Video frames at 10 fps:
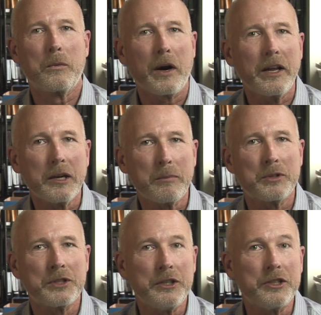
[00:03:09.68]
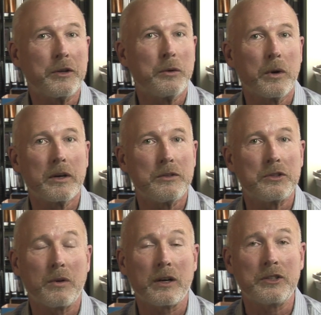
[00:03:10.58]
Writing a procedure and work
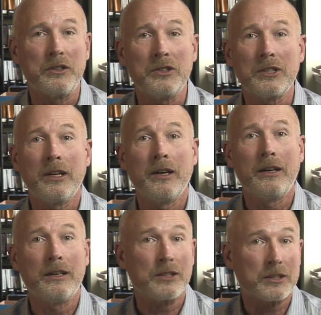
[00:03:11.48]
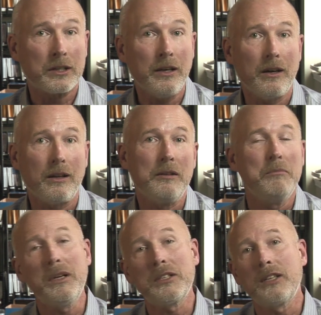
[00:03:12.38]
instructions is a skill,
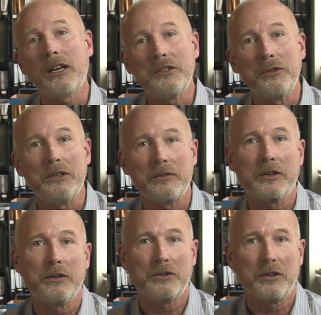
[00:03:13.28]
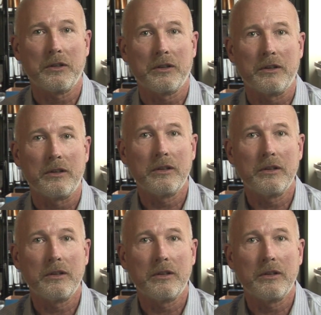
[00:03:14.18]
but it's not too difficult to learn.